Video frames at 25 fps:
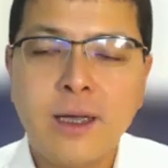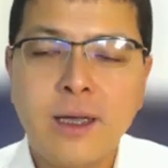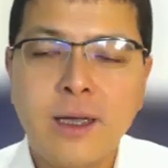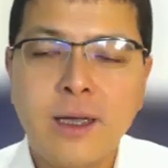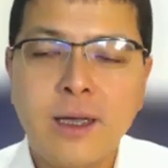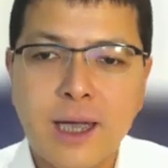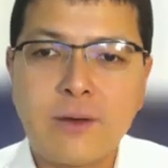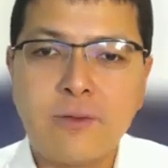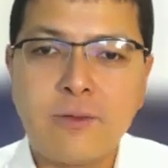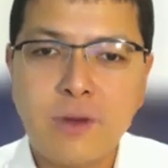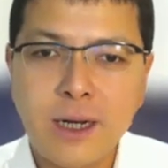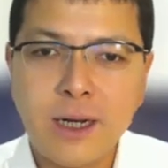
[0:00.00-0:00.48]

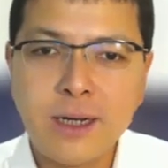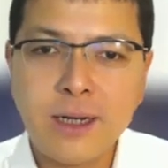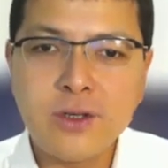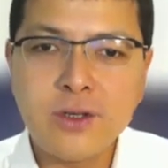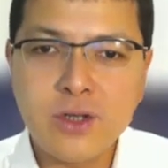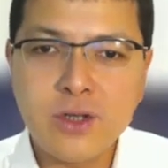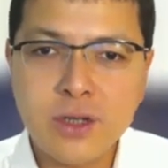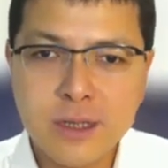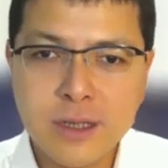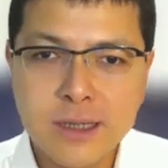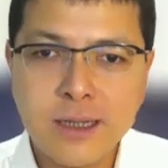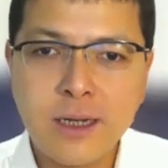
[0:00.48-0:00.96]
and
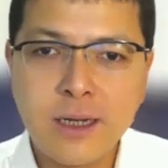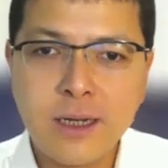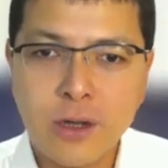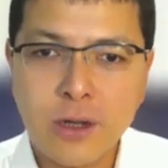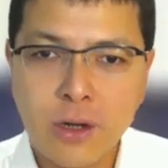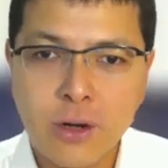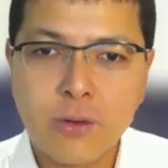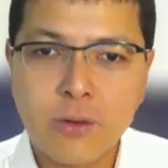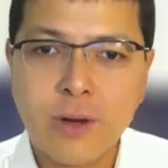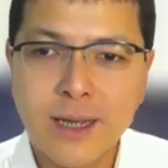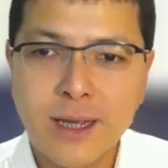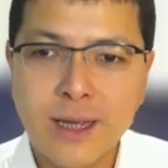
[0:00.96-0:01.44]
religiously
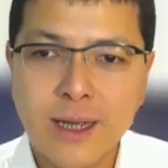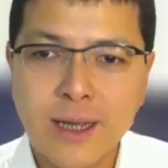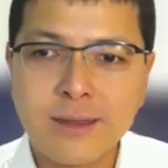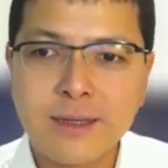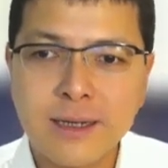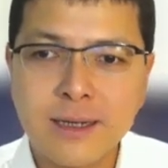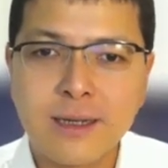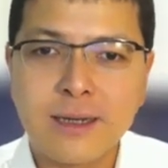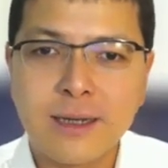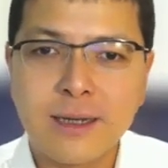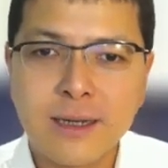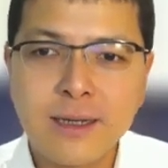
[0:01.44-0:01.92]

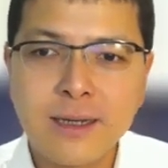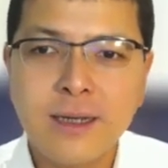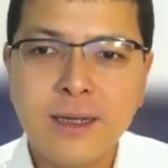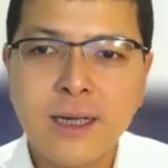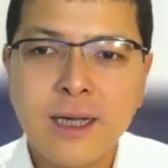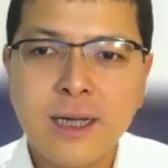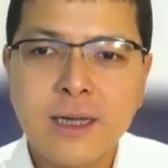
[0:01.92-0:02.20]
oriented. Huh?